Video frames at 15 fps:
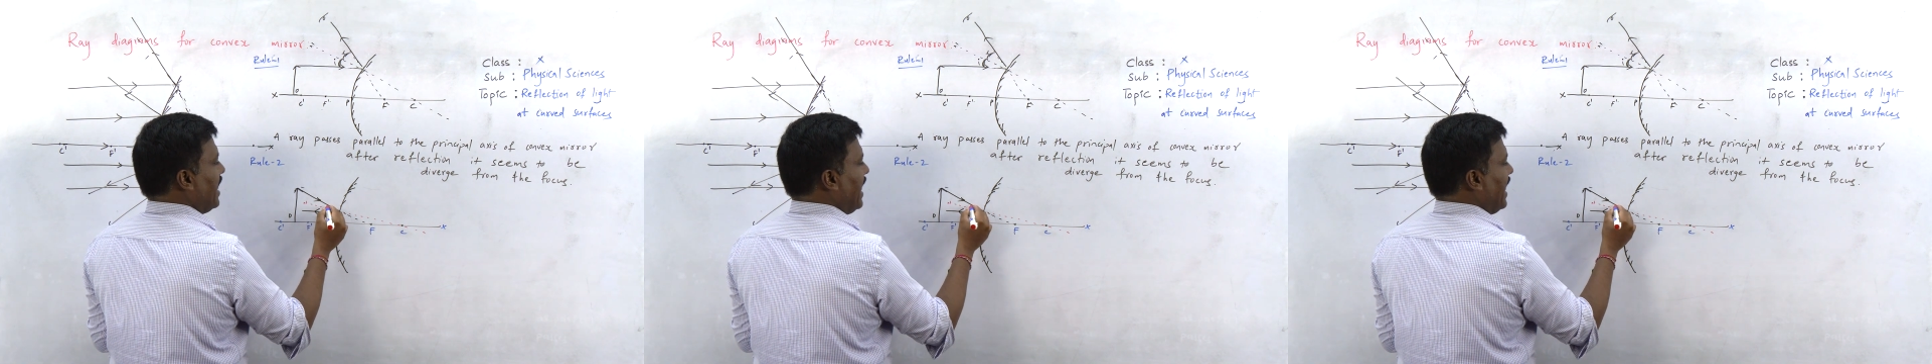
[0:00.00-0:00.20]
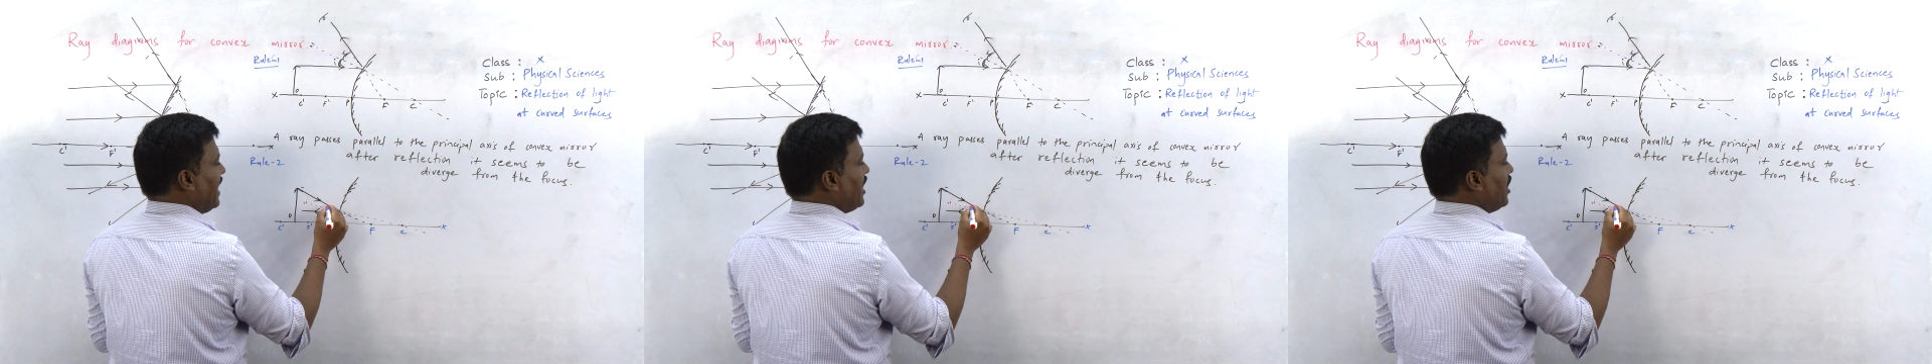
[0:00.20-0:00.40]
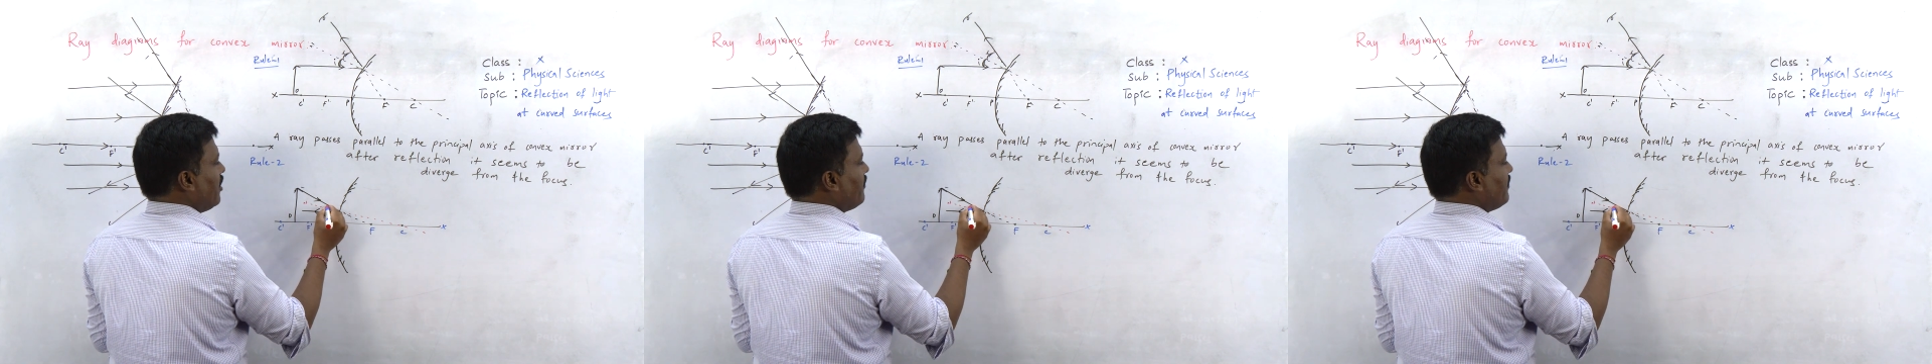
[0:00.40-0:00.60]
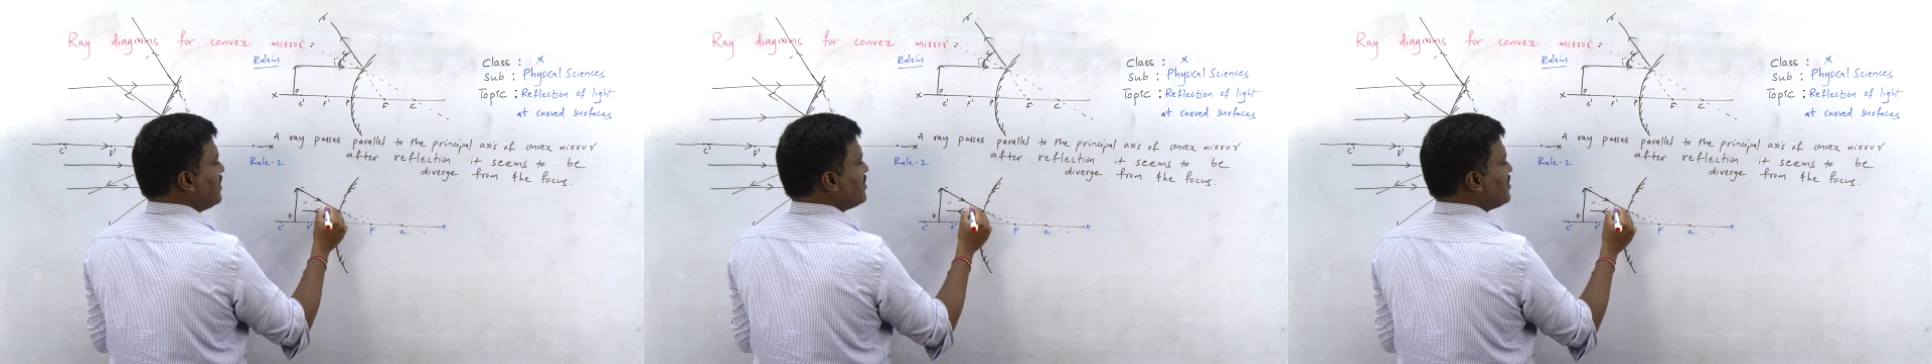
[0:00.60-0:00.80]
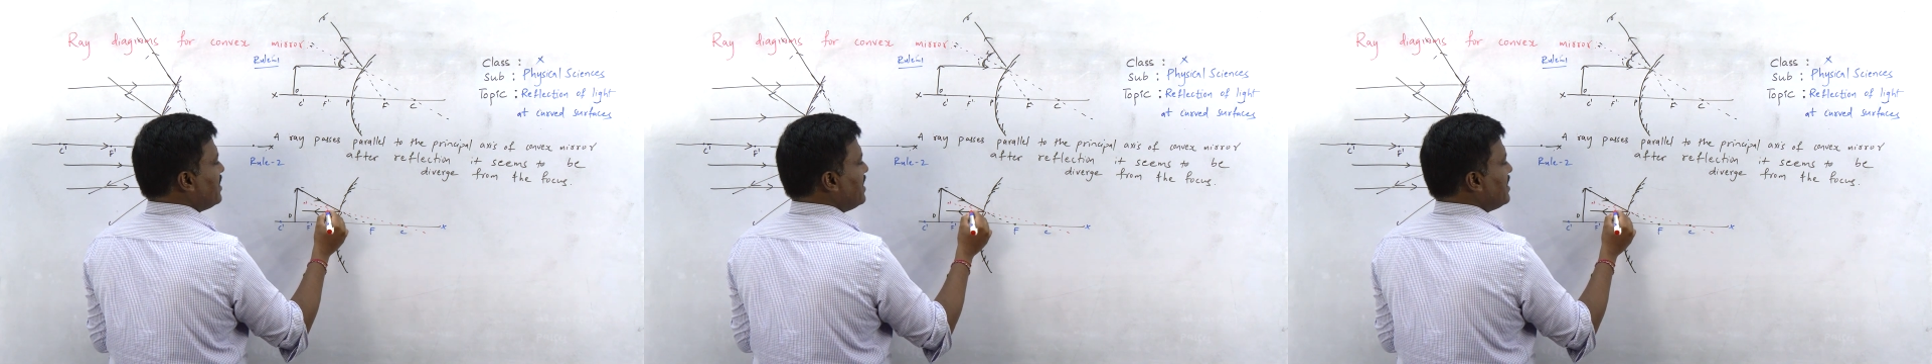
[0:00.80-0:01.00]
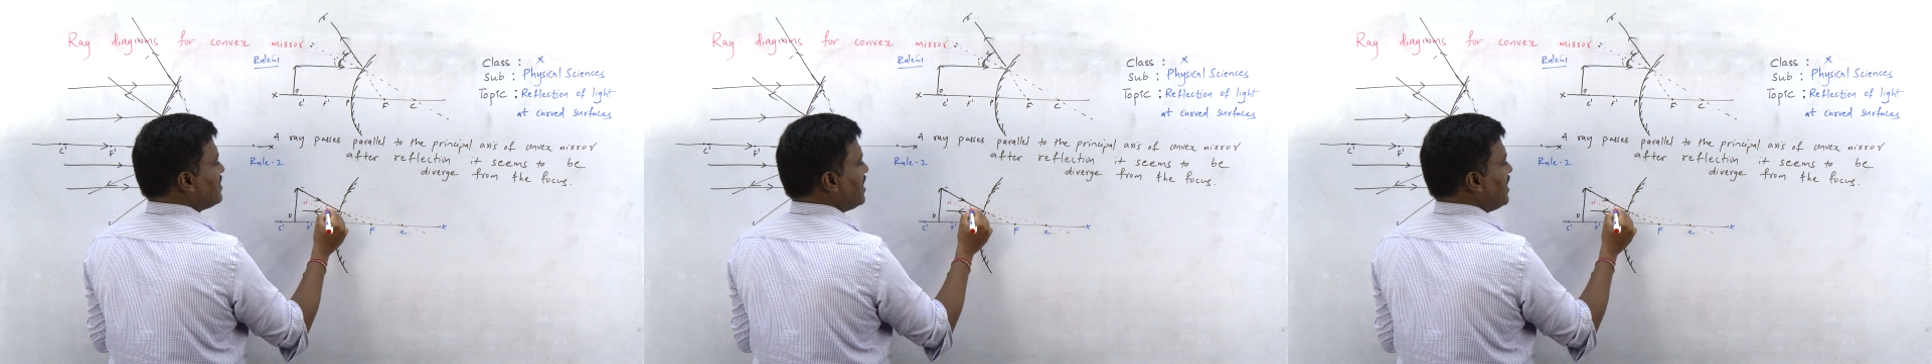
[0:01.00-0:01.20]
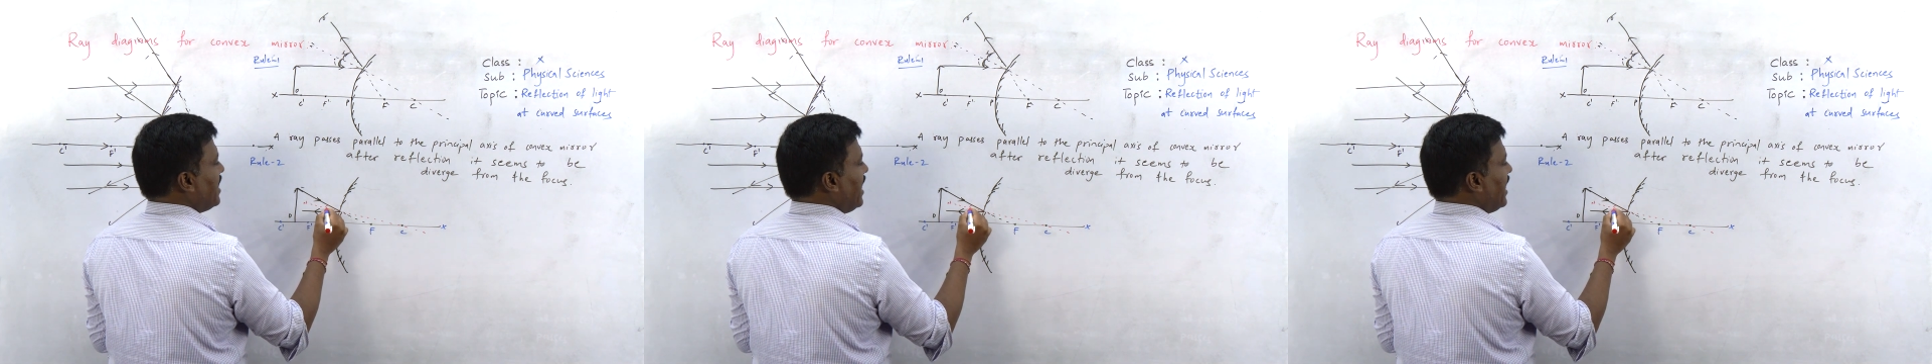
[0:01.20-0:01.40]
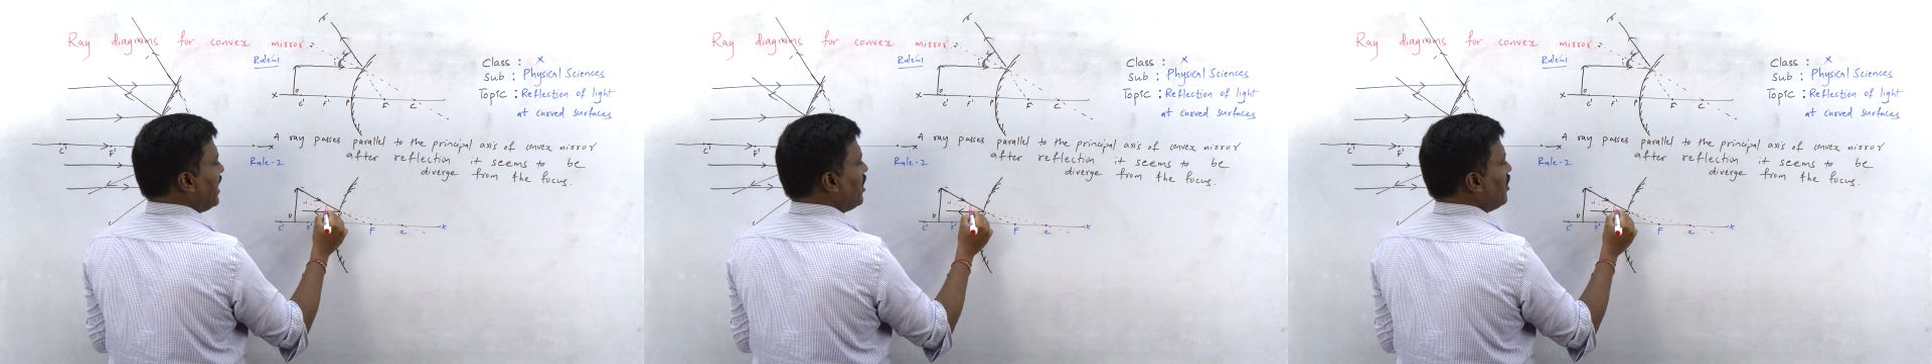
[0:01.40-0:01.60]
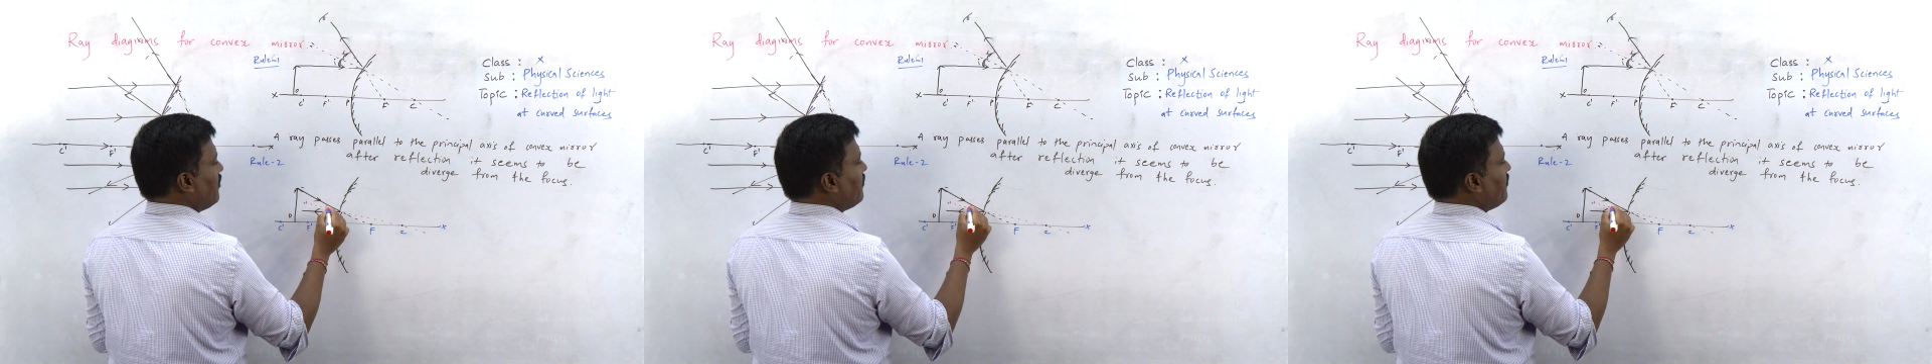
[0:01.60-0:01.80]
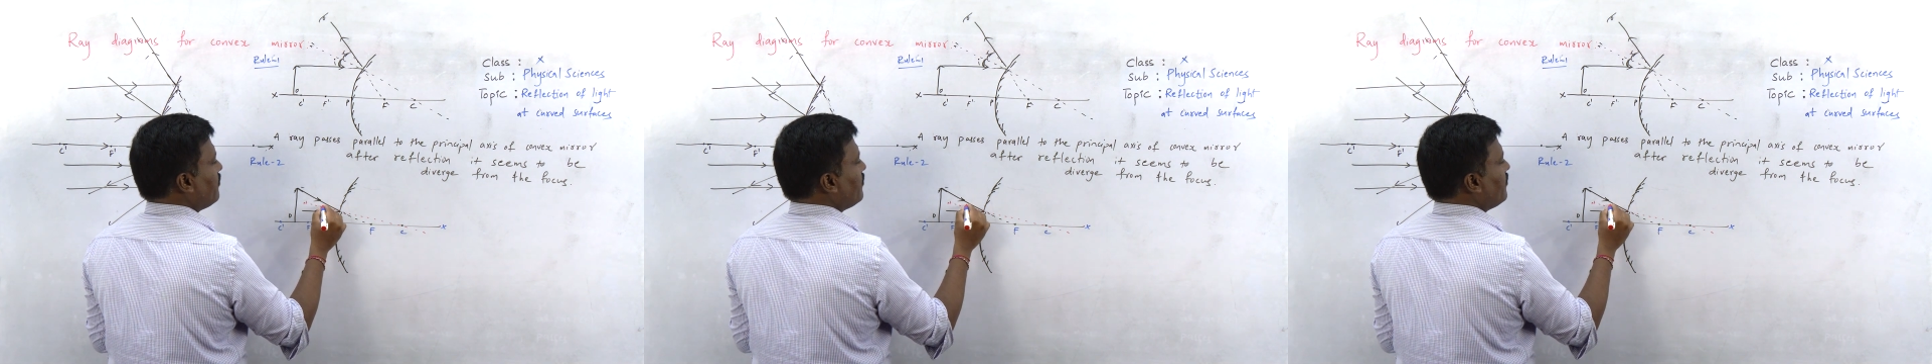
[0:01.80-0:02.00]
angle of incidence and angle
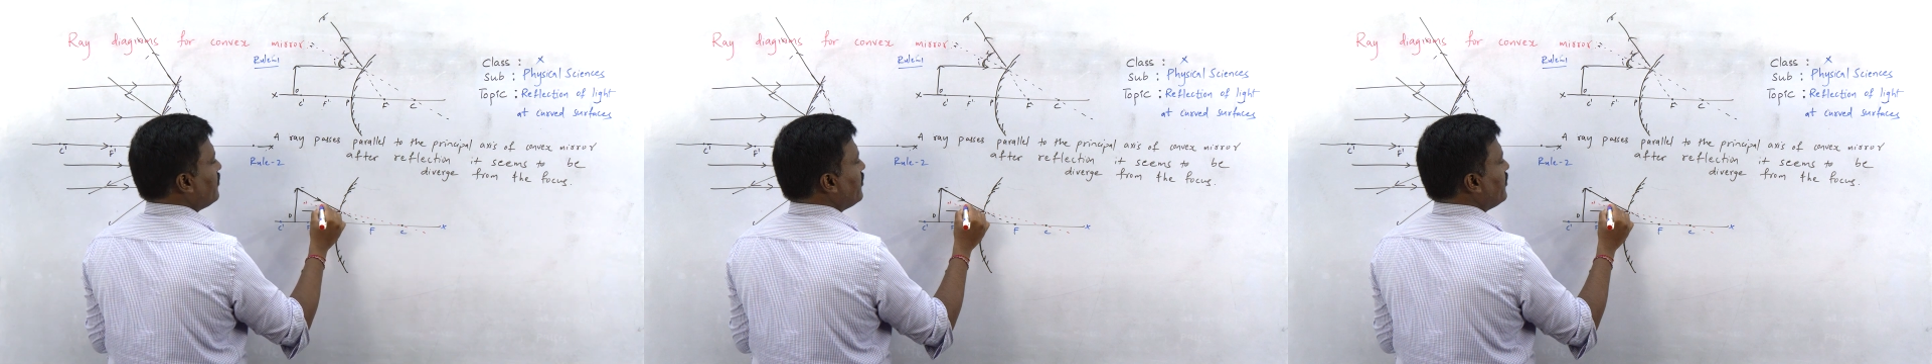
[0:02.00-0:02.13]
of